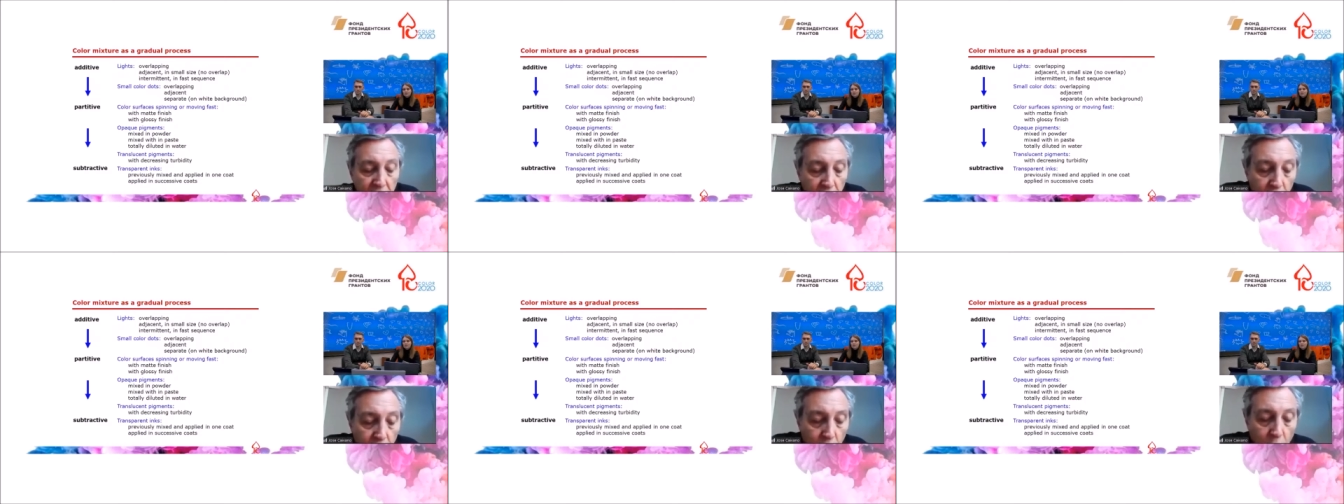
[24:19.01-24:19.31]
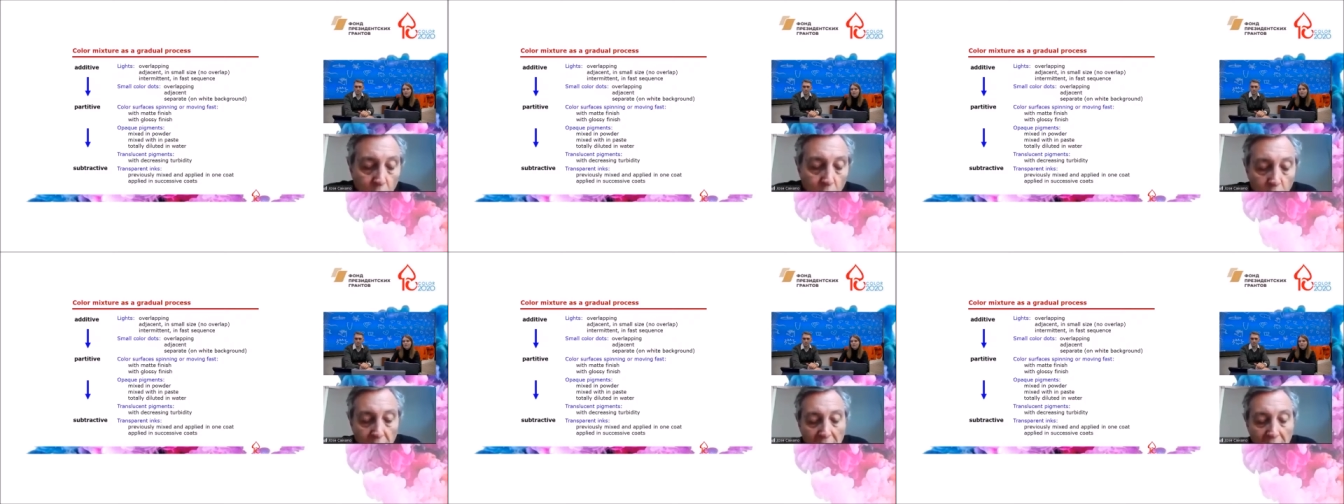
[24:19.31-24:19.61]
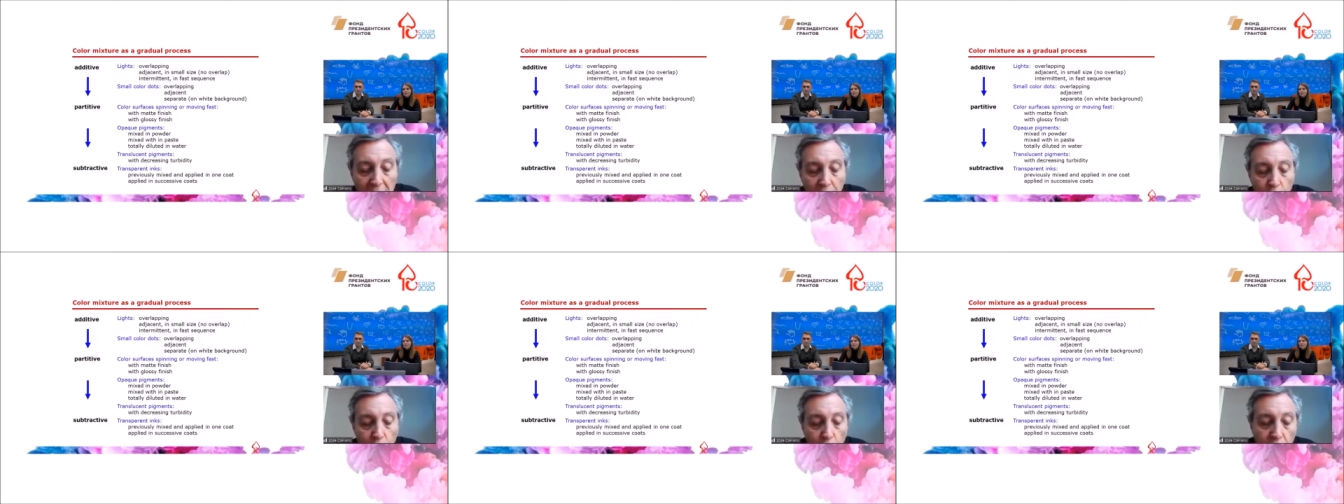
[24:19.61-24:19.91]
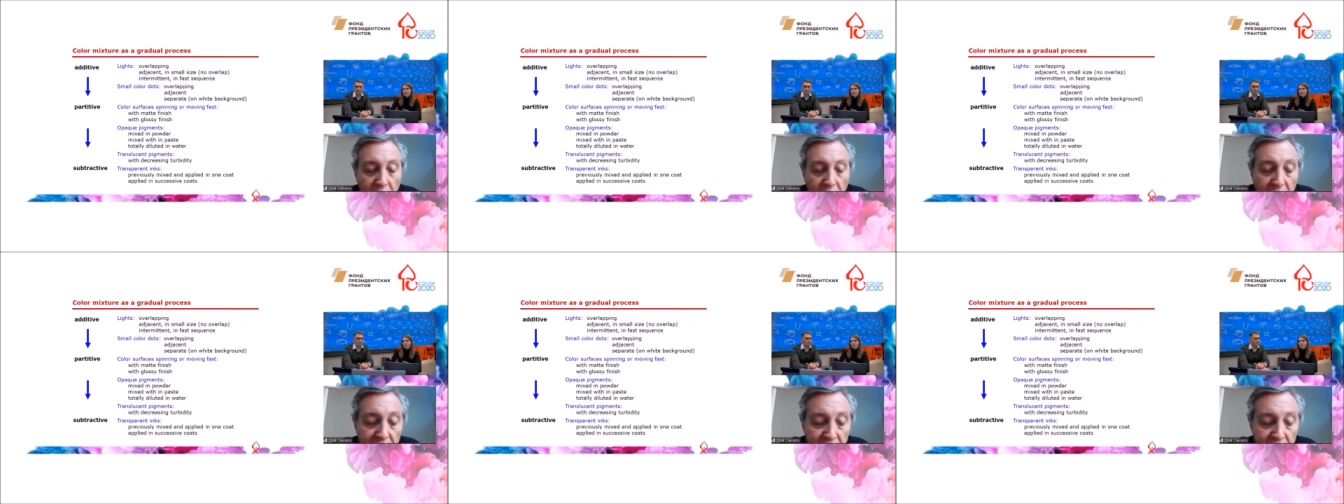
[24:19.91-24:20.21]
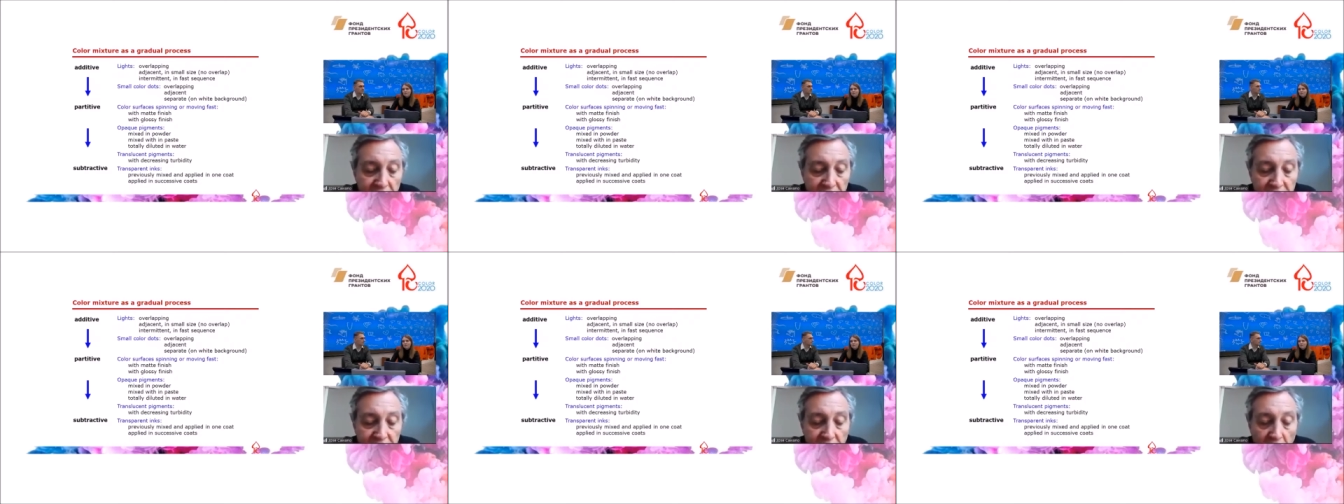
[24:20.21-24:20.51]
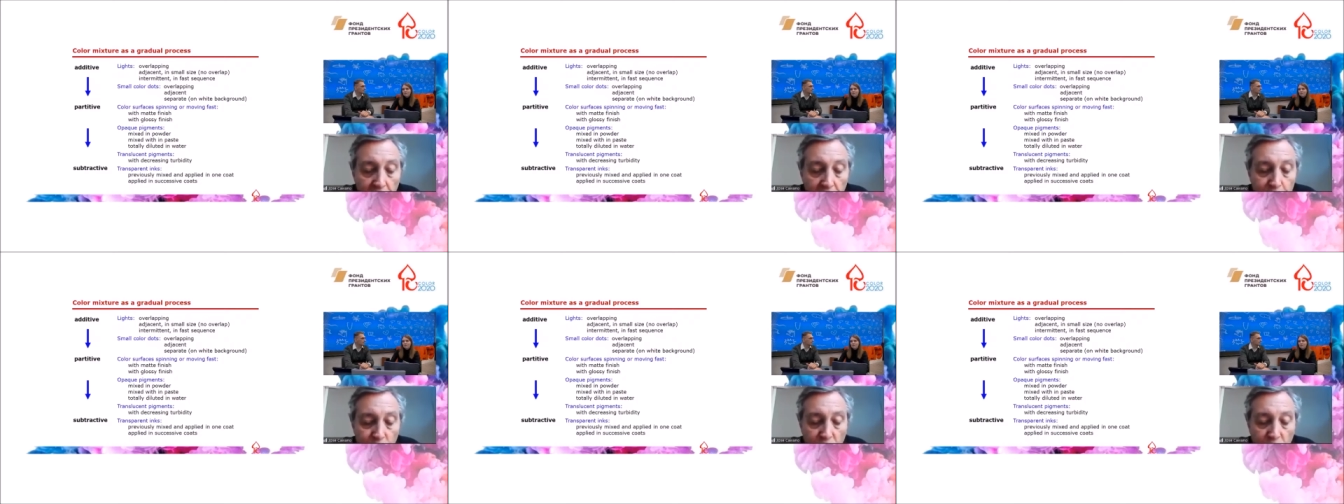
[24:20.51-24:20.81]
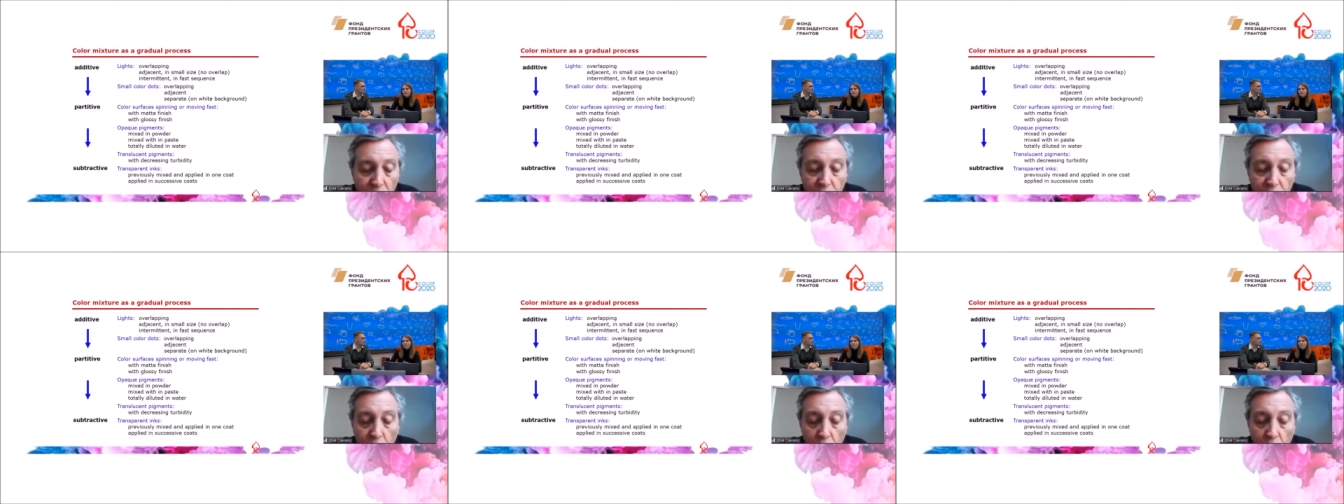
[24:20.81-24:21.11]
or unconnected types of
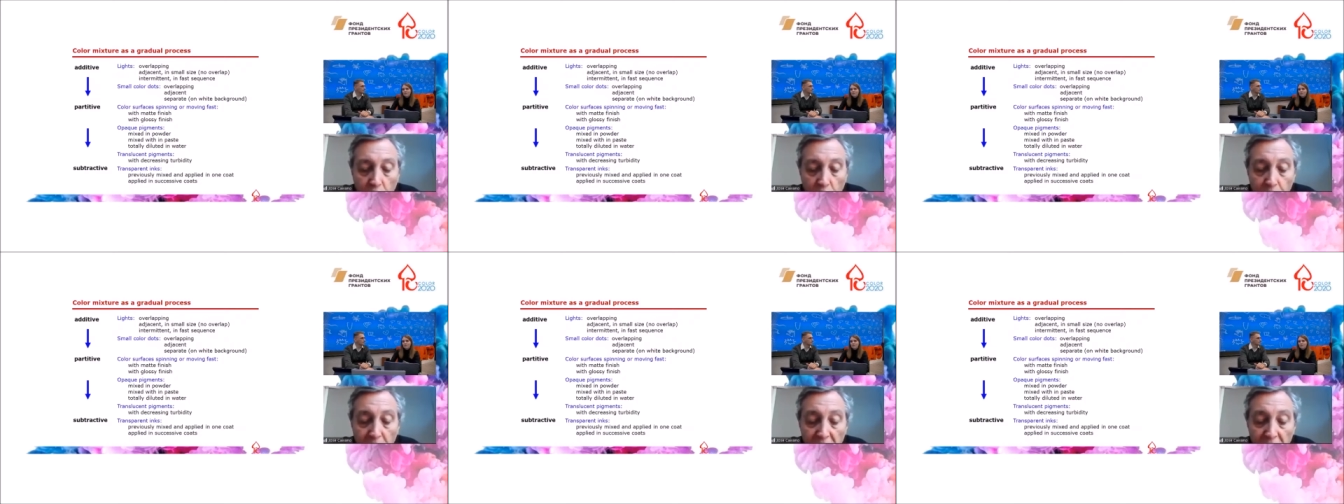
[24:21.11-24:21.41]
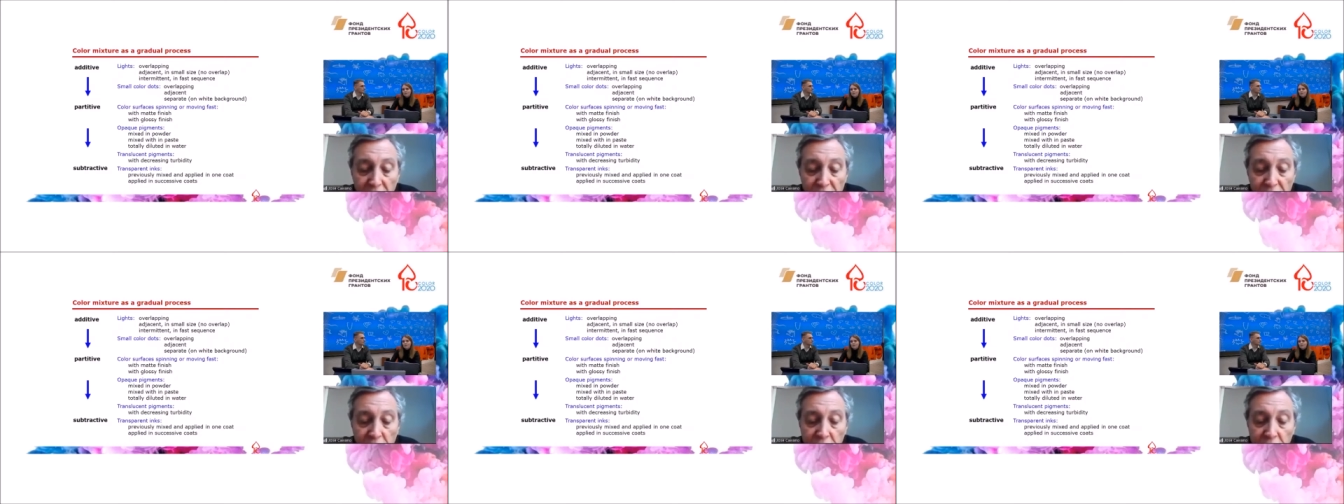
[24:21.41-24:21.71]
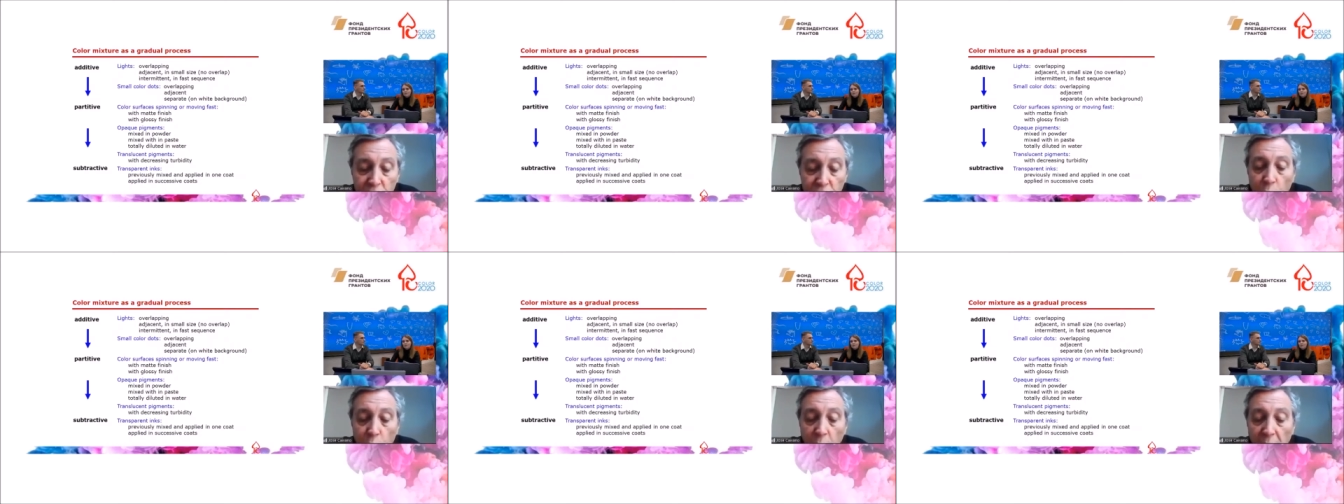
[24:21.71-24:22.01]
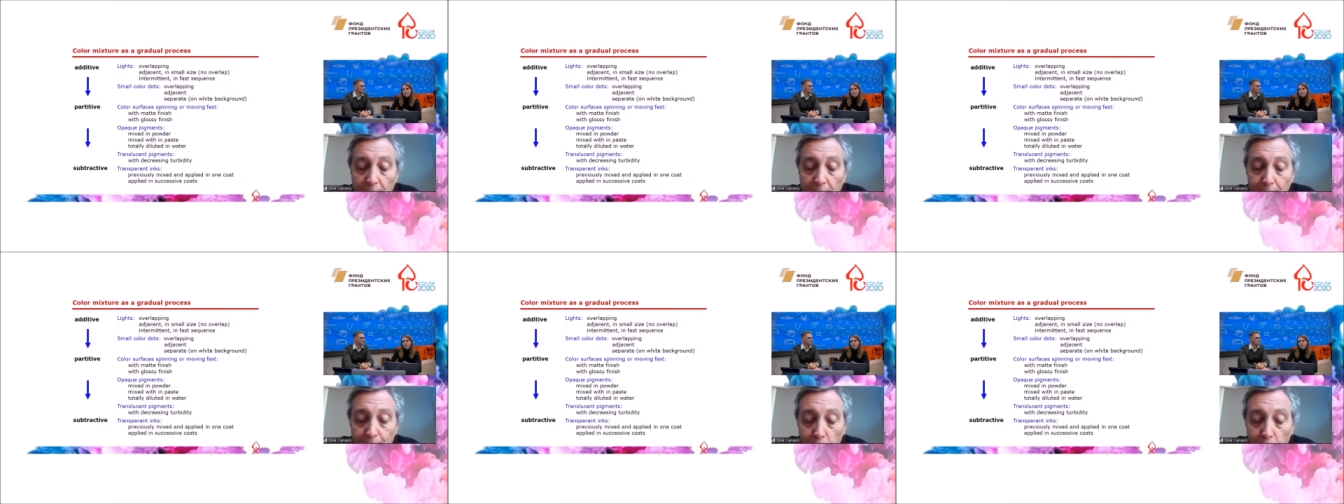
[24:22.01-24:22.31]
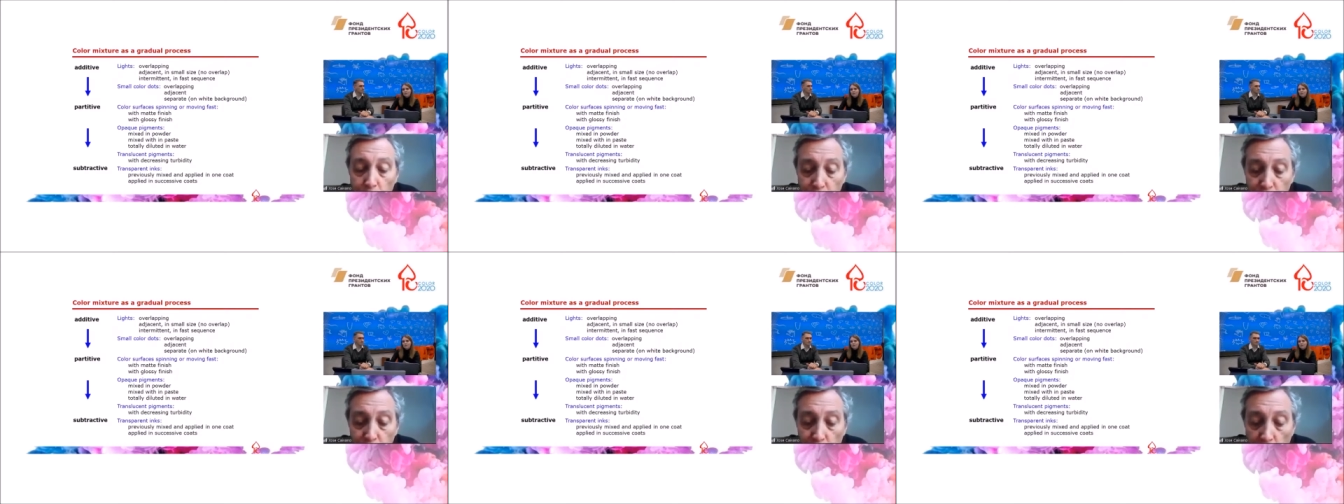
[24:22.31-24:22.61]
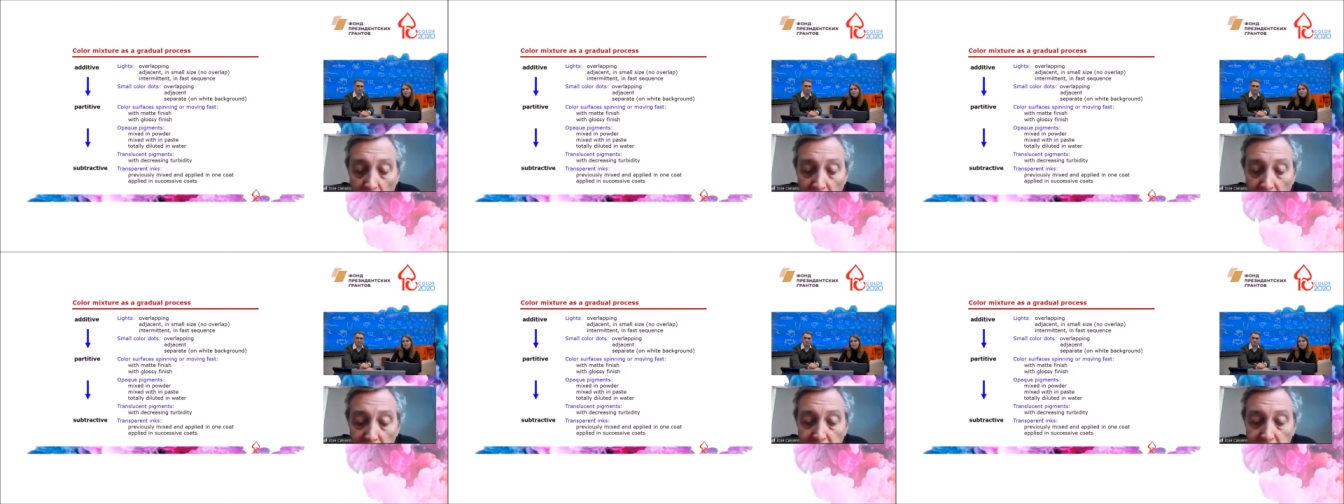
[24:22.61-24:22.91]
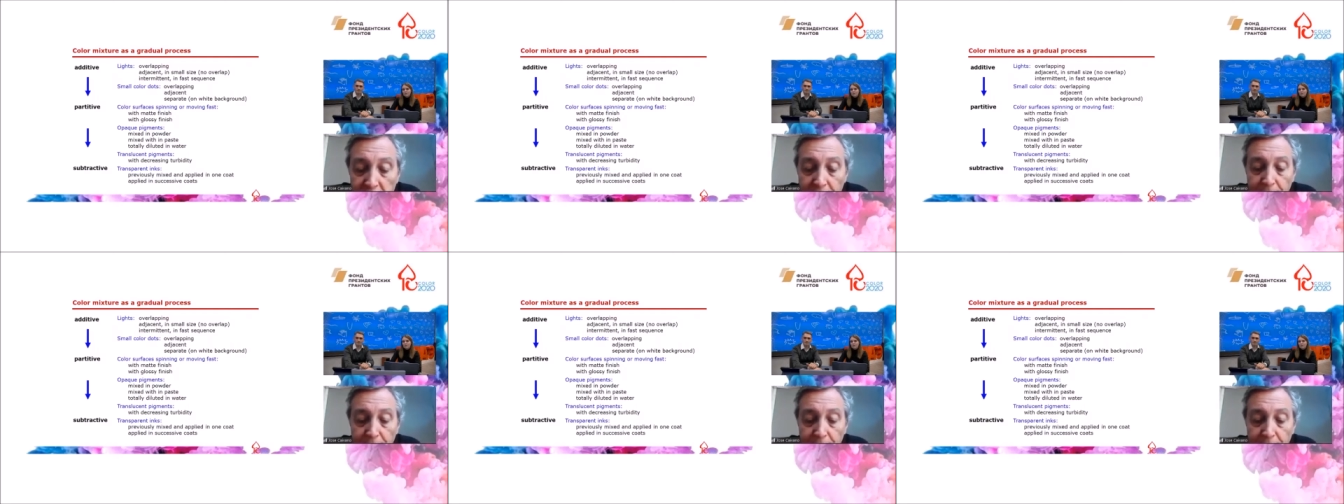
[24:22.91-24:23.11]
color mixtures, we can postulate